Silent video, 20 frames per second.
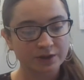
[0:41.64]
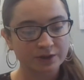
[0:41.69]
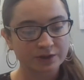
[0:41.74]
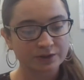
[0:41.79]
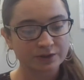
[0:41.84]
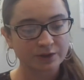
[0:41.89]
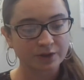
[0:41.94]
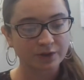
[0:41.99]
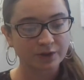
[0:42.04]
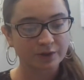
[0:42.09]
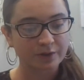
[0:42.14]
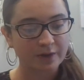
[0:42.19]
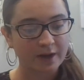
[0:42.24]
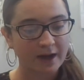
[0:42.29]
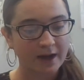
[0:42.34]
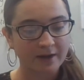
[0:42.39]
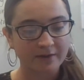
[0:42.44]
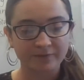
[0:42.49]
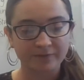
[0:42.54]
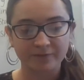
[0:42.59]
So you
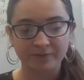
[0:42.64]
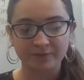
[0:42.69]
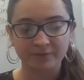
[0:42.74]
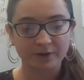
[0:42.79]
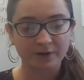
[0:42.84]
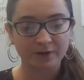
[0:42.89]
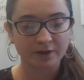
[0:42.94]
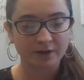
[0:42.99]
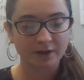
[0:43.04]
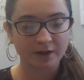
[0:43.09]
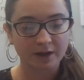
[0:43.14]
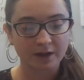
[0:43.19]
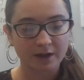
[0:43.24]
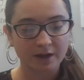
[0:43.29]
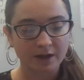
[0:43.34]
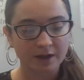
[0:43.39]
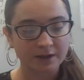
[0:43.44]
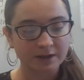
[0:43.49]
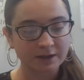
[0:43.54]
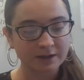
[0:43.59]
have
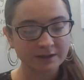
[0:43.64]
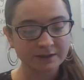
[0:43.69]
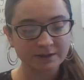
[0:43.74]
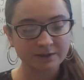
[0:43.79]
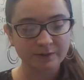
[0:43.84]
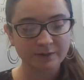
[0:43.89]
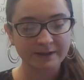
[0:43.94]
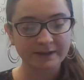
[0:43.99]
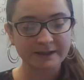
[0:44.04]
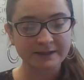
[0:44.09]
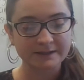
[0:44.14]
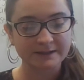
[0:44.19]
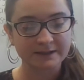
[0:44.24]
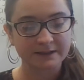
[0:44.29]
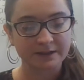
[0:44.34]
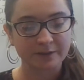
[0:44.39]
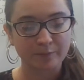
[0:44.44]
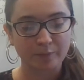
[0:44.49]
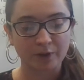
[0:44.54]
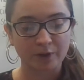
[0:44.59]
a little hint at
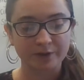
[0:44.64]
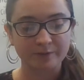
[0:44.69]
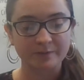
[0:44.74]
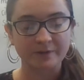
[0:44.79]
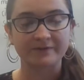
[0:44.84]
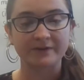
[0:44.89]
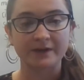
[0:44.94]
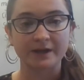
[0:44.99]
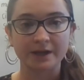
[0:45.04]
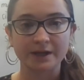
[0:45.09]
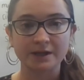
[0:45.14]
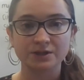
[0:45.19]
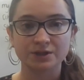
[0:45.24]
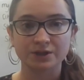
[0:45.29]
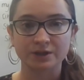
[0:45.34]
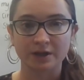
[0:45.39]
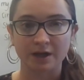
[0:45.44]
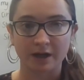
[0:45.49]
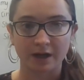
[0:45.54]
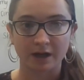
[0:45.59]
the bottom of each
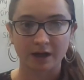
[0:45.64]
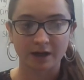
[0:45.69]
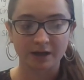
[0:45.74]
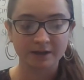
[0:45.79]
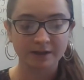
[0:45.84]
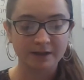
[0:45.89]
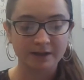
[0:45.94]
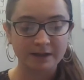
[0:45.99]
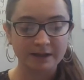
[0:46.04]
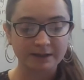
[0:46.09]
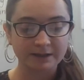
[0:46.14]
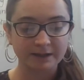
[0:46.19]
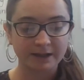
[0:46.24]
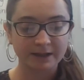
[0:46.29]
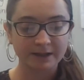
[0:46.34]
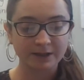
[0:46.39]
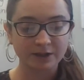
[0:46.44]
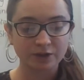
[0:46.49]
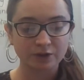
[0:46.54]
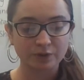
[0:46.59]
card
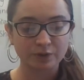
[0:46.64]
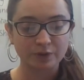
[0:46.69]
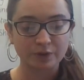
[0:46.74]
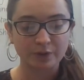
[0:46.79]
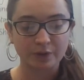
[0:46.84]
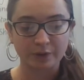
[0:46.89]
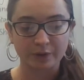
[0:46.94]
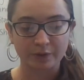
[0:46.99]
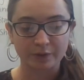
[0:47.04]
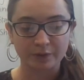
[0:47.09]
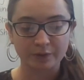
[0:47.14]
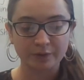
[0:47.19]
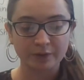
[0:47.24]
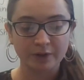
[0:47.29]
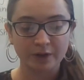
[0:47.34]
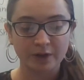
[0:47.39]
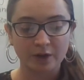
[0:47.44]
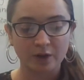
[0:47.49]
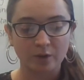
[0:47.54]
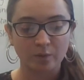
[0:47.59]
letting you know
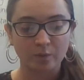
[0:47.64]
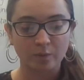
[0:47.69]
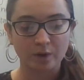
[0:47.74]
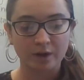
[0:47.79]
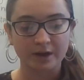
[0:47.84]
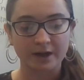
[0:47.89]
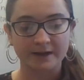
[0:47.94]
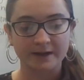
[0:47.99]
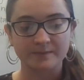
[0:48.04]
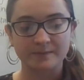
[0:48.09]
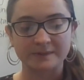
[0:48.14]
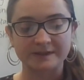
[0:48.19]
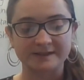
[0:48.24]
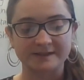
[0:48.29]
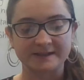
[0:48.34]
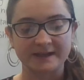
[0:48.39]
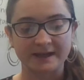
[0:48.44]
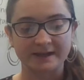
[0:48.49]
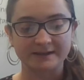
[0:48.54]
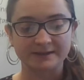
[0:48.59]
what kind of
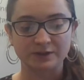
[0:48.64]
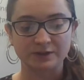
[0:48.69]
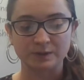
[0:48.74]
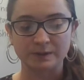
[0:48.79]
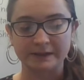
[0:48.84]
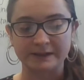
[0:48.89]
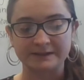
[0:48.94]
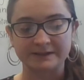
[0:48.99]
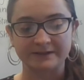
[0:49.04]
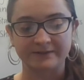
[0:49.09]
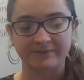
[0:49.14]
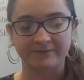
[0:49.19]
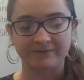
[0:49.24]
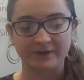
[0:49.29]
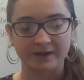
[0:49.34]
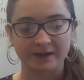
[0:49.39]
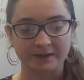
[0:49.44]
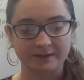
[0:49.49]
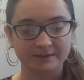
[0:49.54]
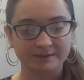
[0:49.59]
mistakes you need to
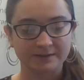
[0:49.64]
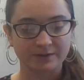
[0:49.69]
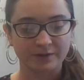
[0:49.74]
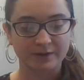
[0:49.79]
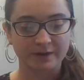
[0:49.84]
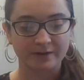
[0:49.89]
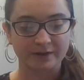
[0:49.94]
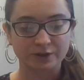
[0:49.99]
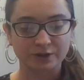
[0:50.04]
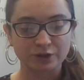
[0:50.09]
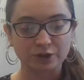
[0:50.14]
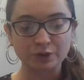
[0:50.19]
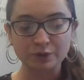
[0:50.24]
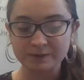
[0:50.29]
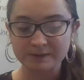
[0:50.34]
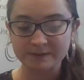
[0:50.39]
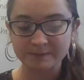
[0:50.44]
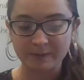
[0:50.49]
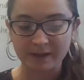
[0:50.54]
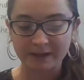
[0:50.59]
fix. So there are 2
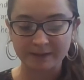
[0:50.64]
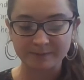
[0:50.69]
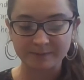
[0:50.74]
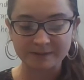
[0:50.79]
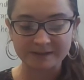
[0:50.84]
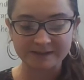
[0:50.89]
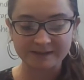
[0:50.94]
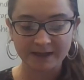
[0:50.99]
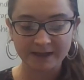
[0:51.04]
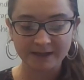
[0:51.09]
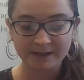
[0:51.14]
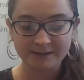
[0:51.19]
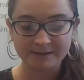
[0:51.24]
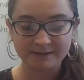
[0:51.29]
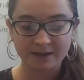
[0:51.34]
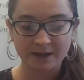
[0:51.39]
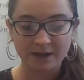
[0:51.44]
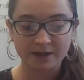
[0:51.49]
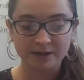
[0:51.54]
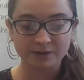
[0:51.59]
spelling mistakes,
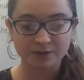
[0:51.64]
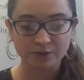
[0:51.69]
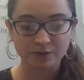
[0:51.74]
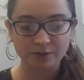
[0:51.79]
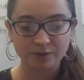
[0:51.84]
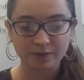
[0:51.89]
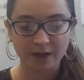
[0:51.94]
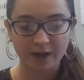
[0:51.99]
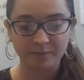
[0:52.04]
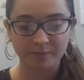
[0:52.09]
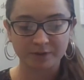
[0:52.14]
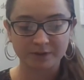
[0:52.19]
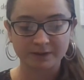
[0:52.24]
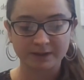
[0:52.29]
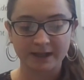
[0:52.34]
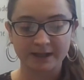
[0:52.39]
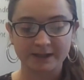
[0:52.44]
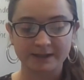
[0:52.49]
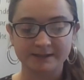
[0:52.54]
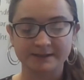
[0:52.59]
2 capital
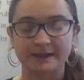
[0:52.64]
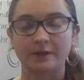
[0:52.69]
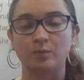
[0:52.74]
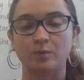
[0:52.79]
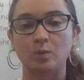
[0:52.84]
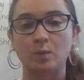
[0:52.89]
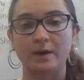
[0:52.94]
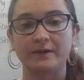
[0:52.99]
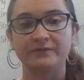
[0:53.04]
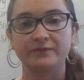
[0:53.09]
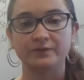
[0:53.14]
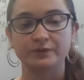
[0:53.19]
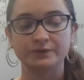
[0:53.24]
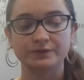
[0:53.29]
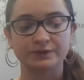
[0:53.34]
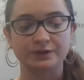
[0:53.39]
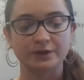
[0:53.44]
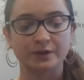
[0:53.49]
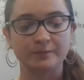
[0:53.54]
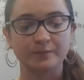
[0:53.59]
letters, and 1 full
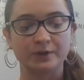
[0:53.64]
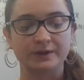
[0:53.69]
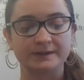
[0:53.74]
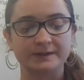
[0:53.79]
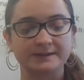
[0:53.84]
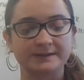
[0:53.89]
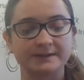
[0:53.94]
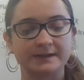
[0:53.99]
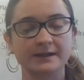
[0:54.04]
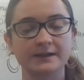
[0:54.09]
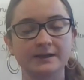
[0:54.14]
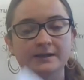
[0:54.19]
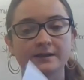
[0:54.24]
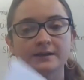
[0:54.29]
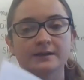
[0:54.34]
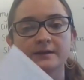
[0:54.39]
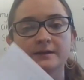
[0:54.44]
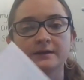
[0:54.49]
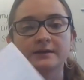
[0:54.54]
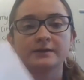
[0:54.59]
stop, you can see,
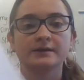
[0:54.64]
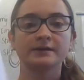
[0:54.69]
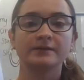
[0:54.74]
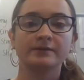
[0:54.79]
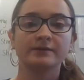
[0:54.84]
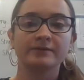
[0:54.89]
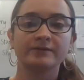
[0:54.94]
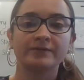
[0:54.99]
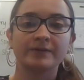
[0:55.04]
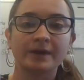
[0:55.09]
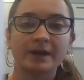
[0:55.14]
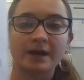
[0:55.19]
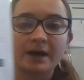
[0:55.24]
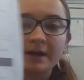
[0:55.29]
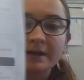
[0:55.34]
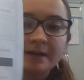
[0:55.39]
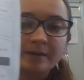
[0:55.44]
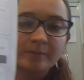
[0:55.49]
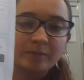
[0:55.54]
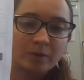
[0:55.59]
for card
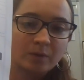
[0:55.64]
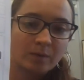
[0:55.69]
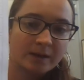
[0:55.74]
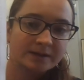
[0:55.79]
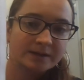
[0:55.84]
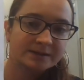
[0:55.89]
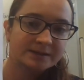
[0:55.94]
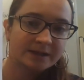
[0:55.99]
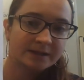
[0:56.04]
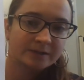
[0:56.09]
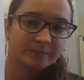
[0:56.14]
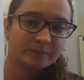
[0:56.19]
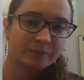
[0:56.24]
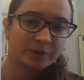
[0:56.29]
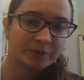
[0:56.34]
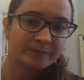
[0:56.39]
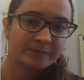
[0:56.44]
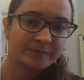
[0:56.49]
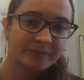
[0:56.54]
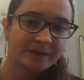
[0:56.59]
number 1 down the
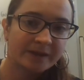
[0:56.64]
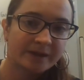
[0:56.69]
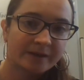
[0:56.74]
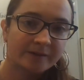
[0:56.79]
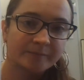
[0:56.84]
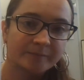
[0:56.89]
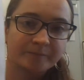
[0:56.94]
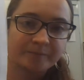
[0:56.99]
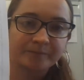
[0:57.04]
bottom there.